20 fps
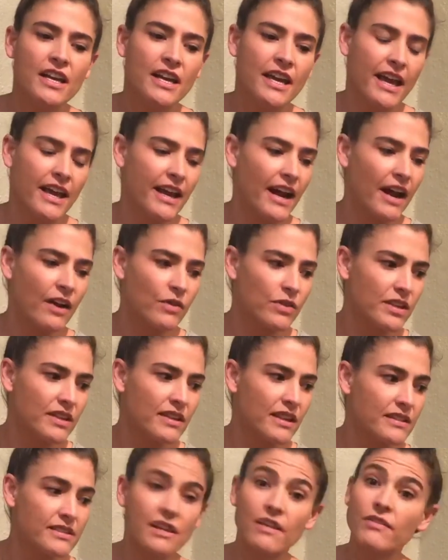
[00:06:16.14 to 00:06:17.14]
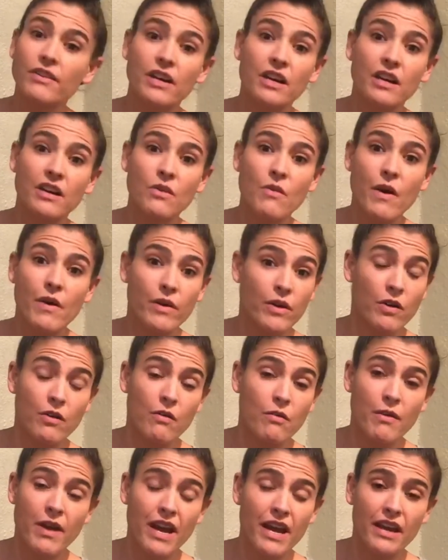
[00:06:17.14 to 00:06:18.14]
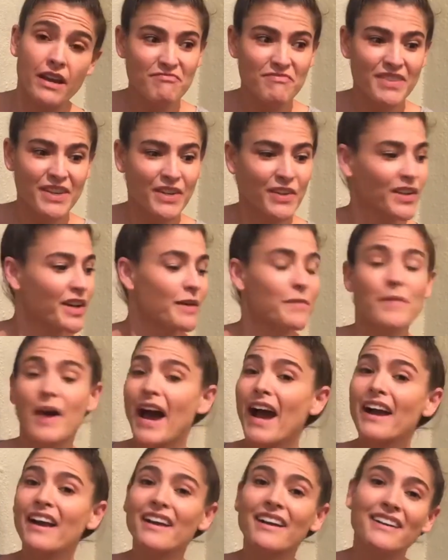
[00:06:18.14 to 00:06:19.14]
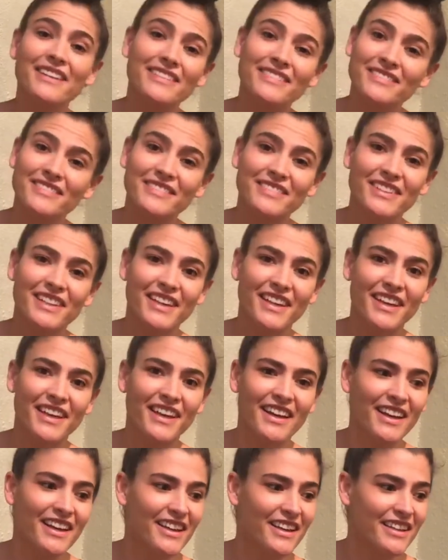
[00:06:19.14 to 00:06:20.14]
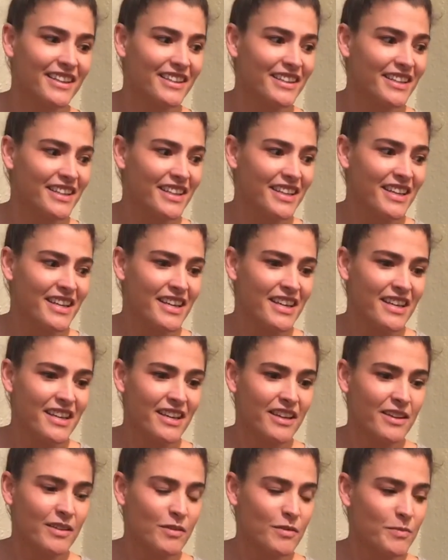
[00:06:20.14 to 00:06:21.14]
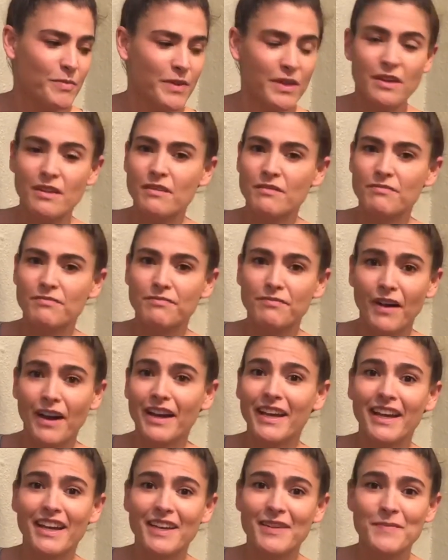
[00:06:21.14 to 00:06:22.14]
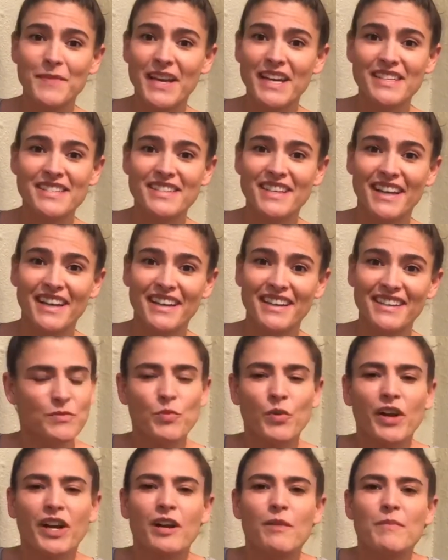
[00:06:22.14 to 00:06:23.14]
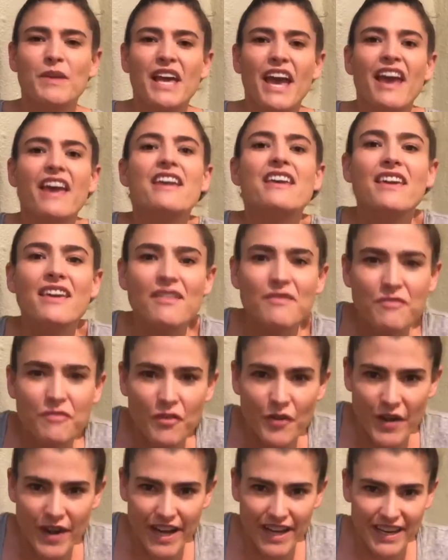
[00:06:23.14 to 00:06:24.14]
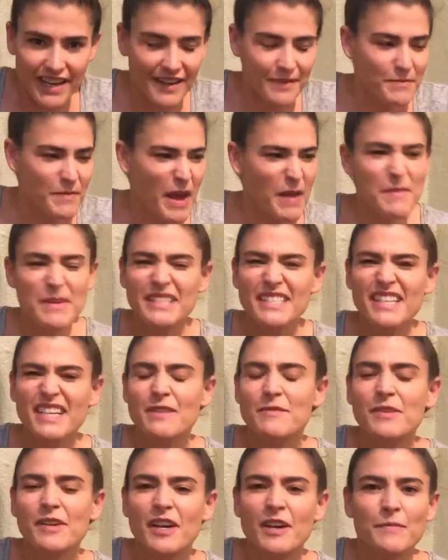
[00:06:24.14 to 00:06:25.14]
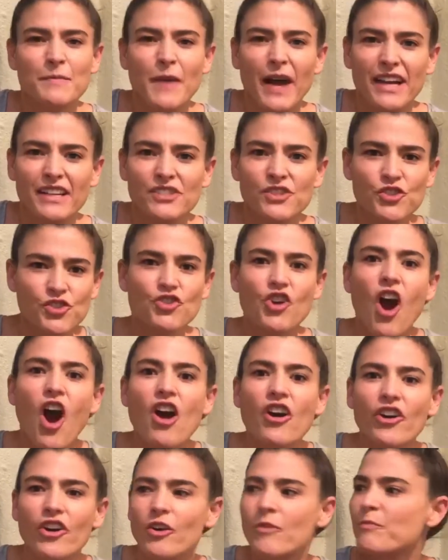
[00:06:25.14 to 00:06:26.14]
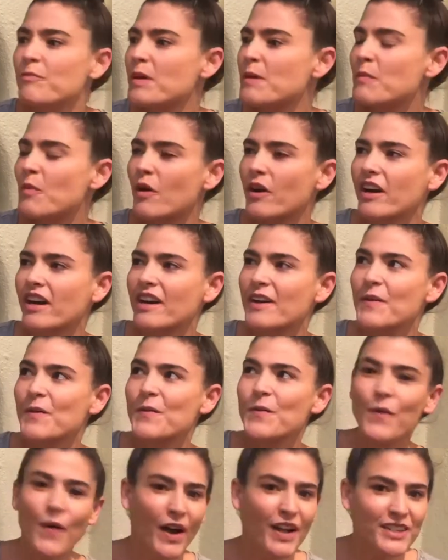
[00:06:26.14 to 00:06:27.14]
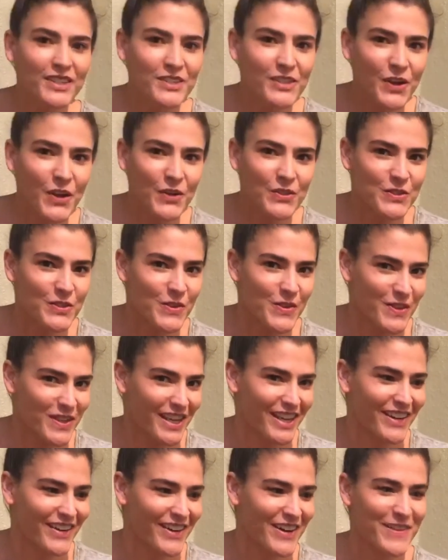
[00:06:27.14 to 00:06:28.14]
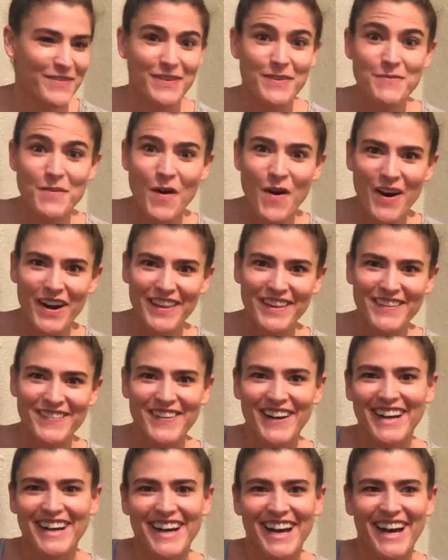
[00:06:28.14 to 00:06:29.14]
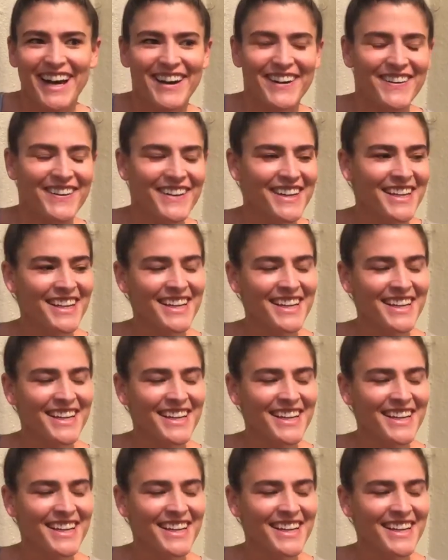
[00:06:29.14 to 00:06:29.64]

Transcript: And I don't think that's ever gonna go away. It'll come back and it'll be fucking amazing. We're gonna be aching for it. And maybe it's gonna come back stronger and people are gonna want to go to the theater even more than right now,